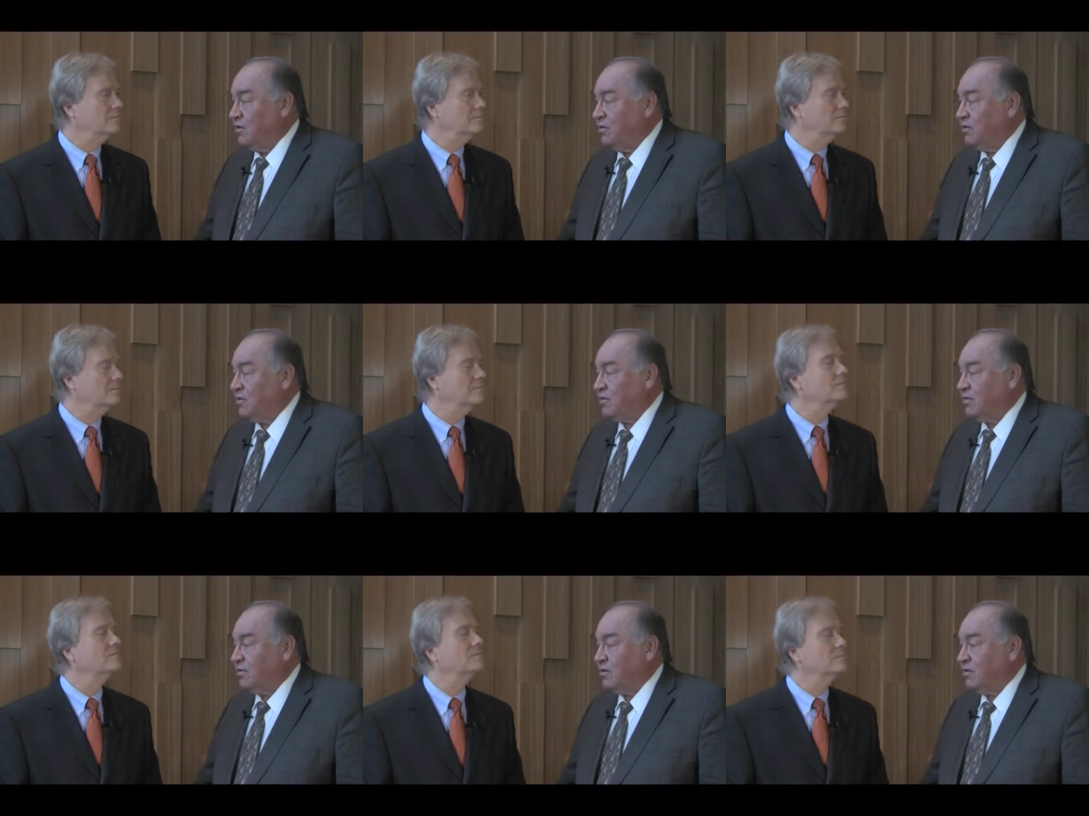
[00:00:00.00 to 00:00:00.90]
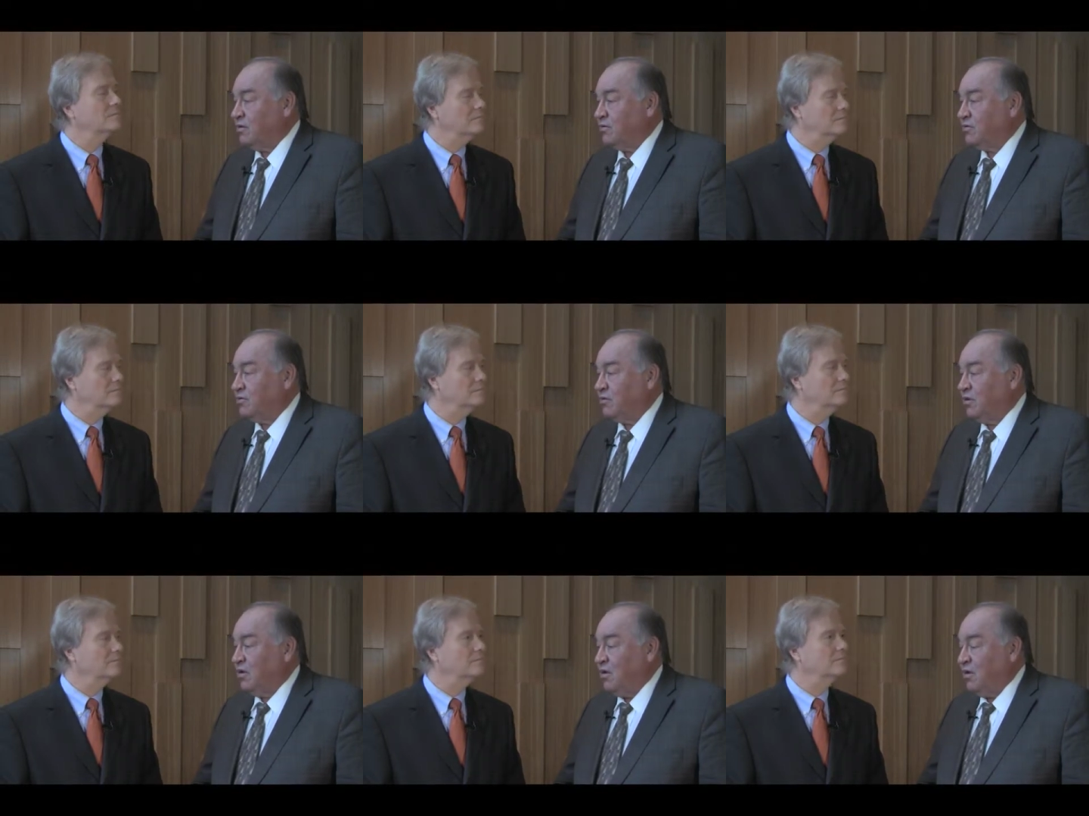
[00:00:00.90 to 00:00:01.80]
Speaker 1: north, and so
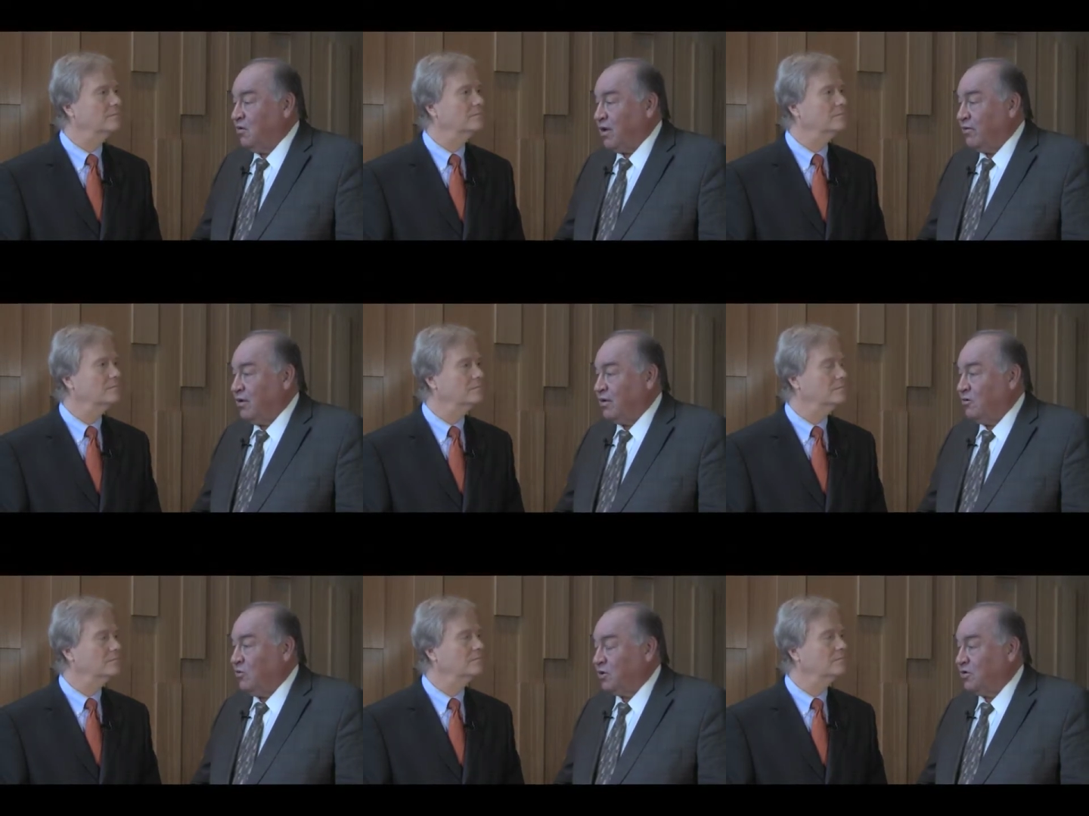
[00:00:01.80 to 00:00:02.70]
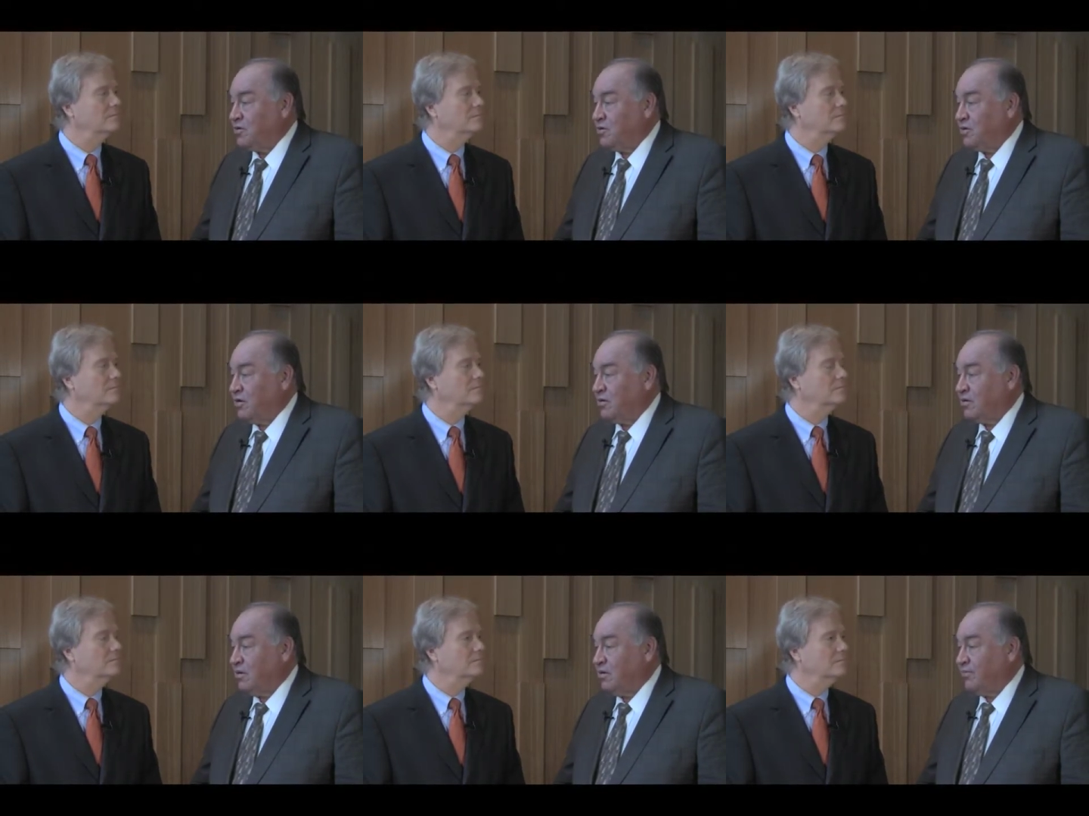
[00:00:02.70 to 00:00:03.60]
we have a lot of workers that
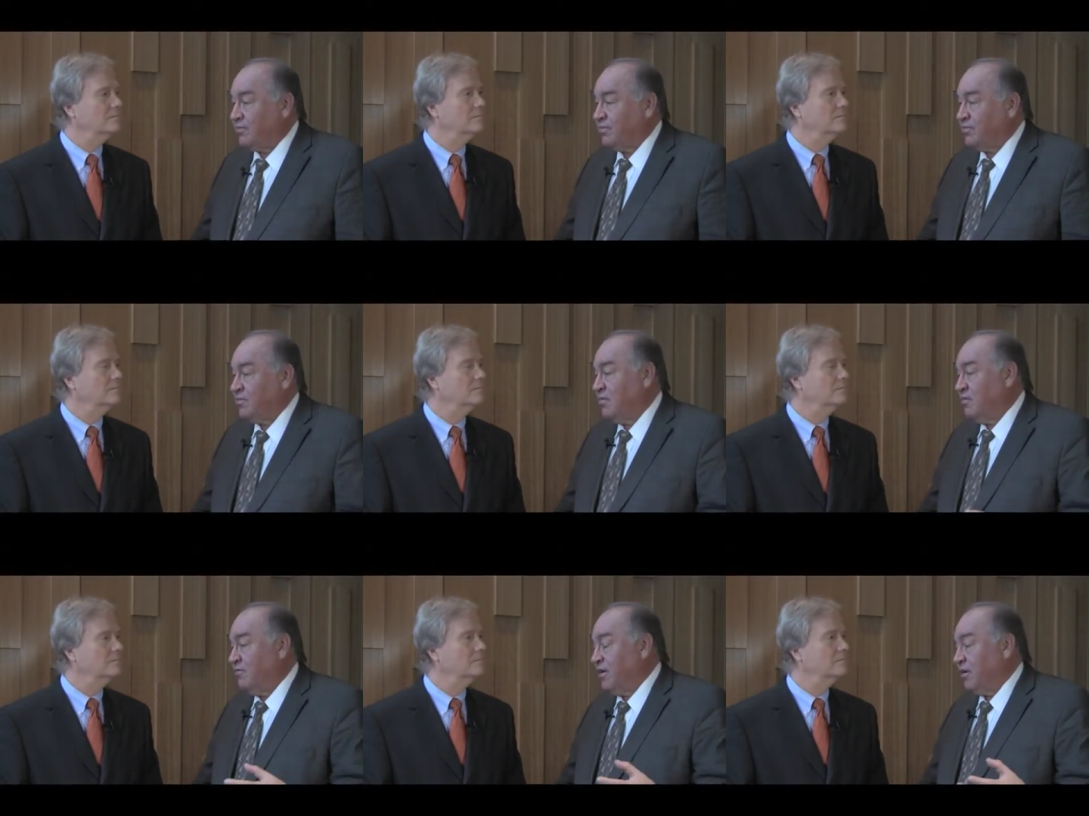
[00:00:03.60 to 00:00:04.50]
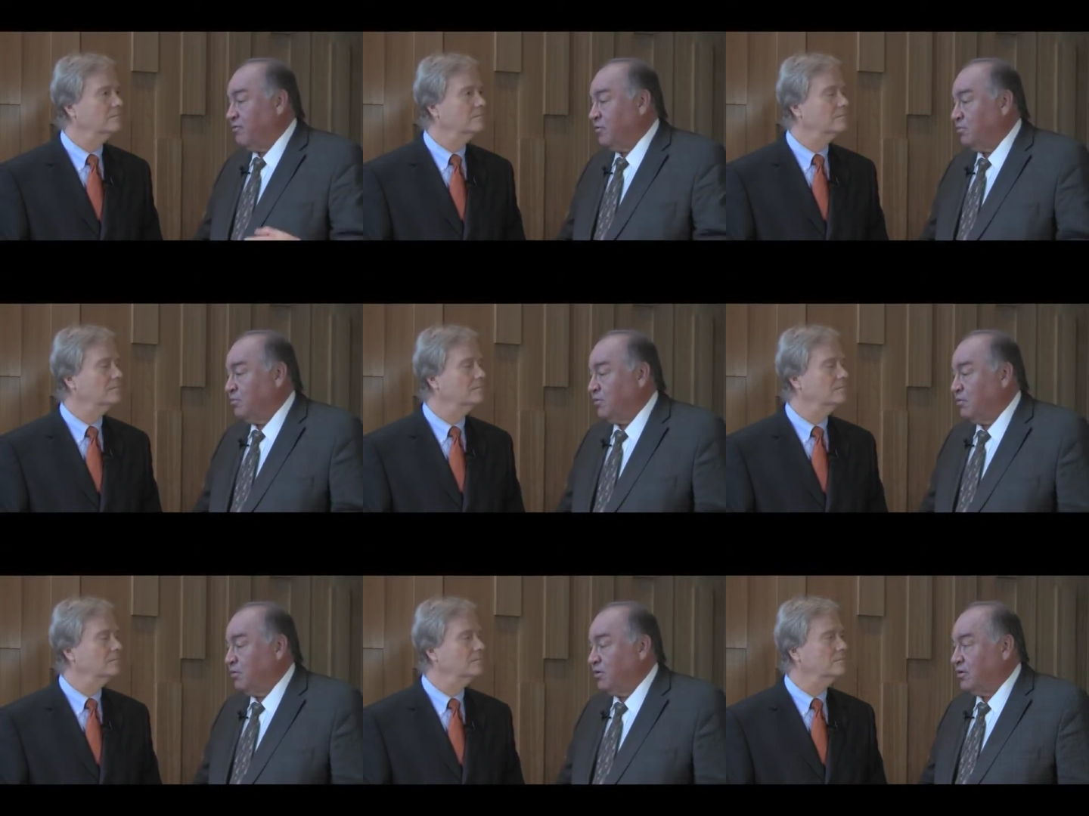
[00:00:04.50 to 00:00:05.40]
uh, flying in from
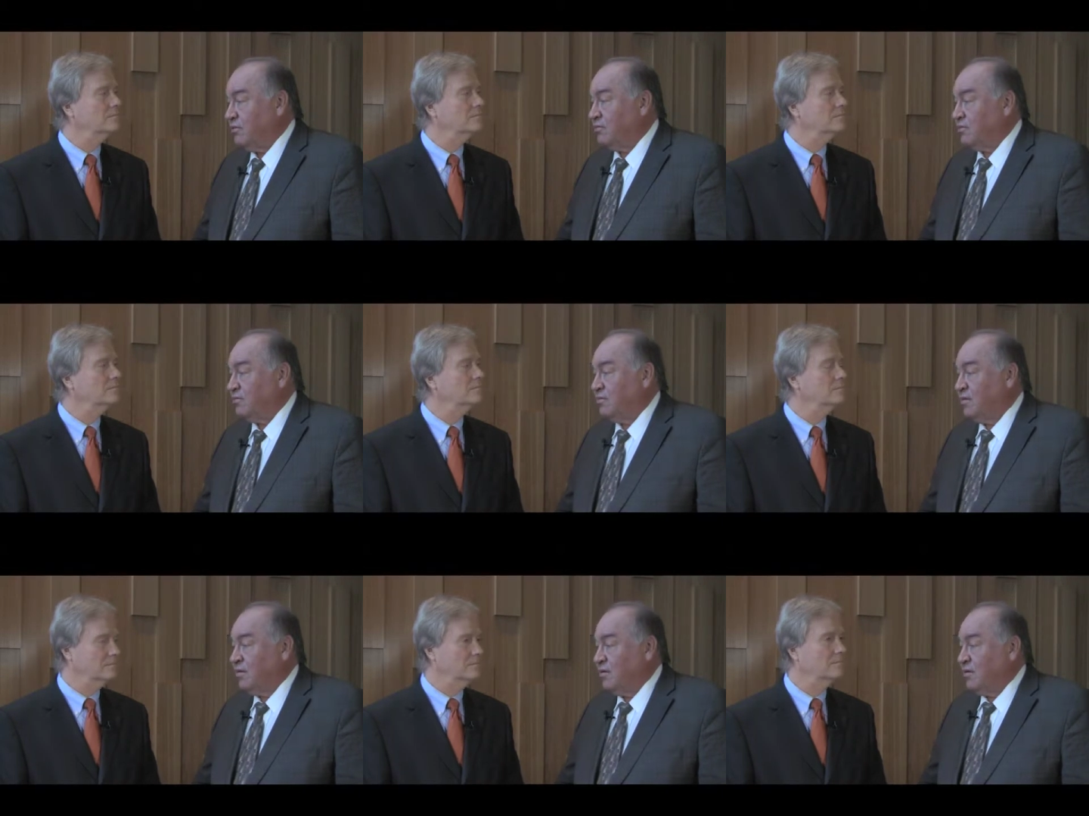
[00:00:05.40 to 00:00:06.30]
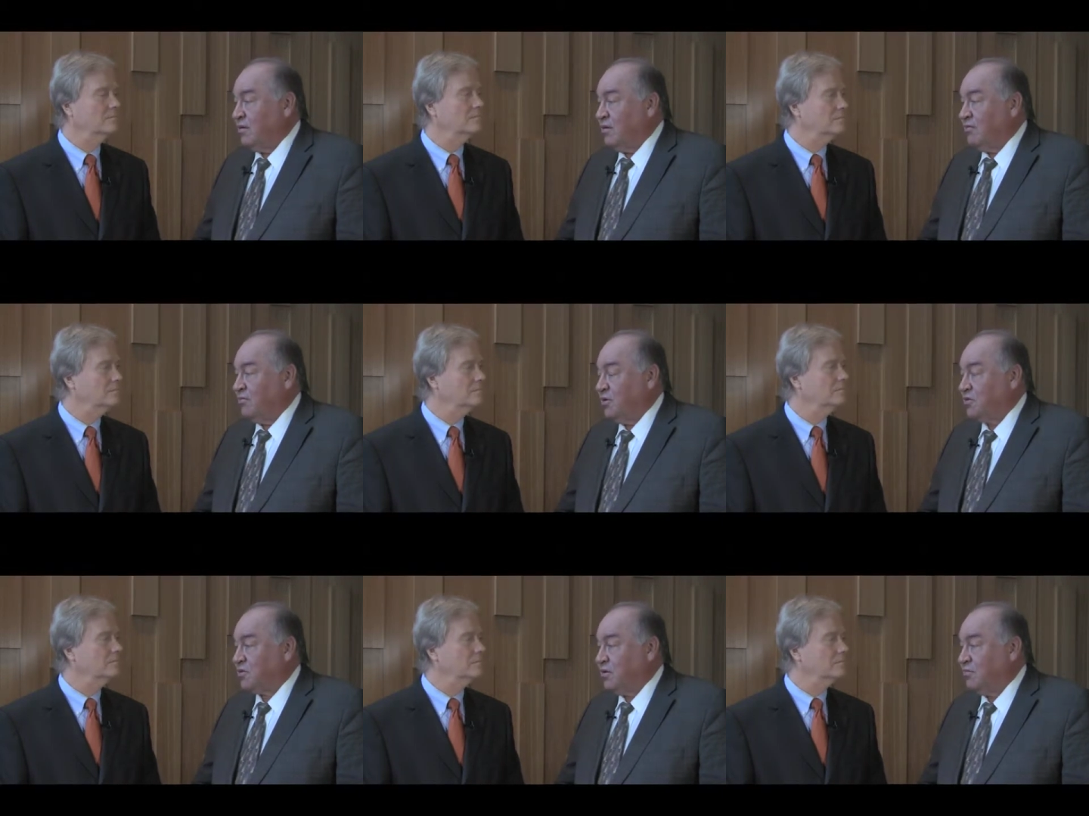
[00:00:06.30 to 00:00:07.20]
Alberta,
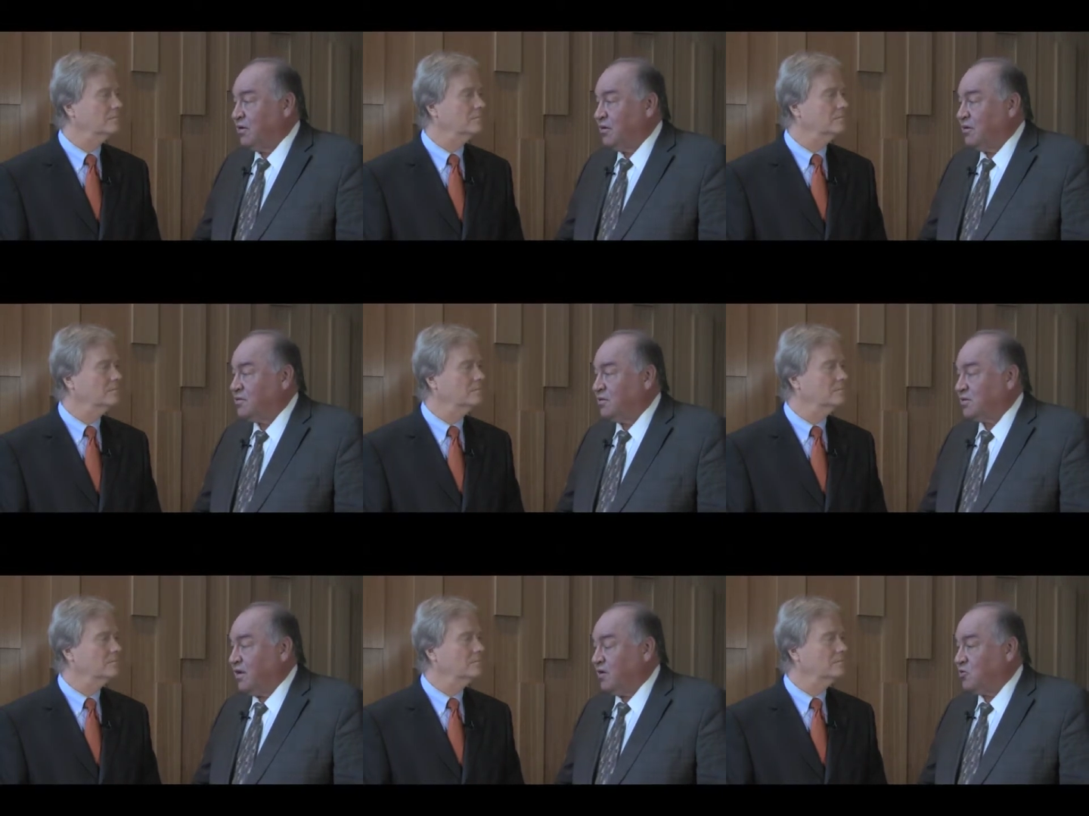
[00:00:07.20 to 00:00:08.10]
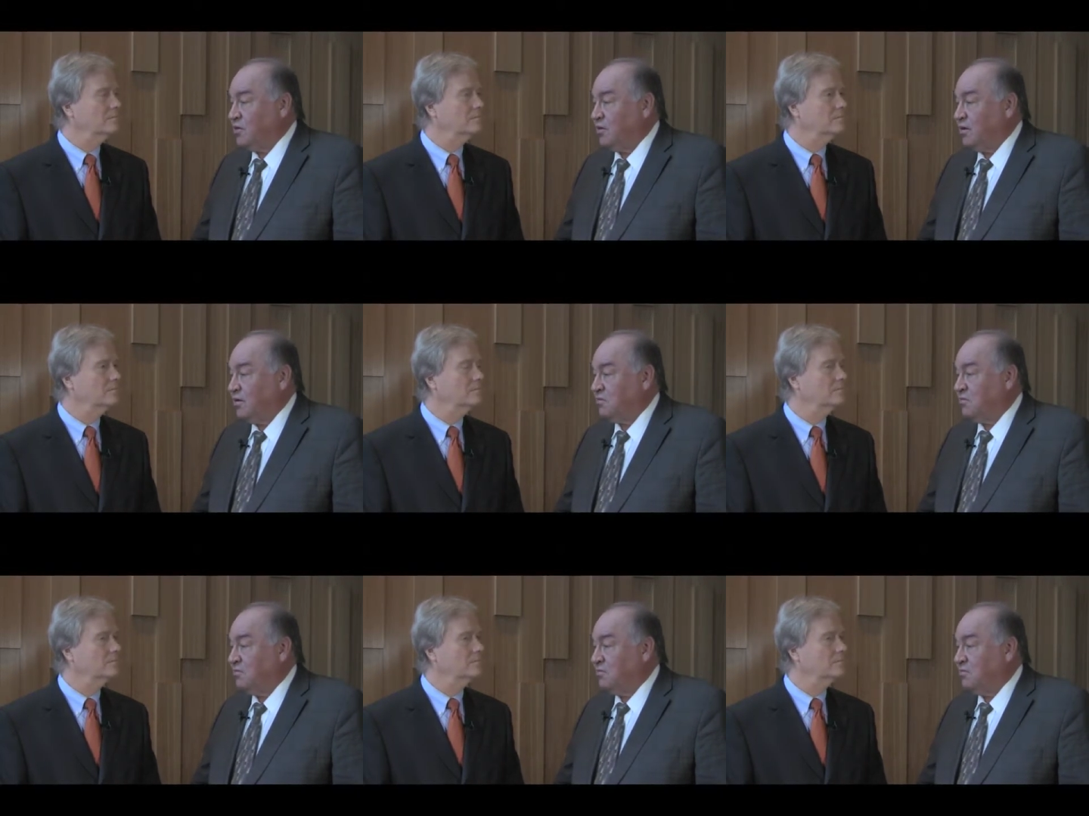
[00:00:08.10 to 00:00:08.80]
British Columbia, Saskatchewan, and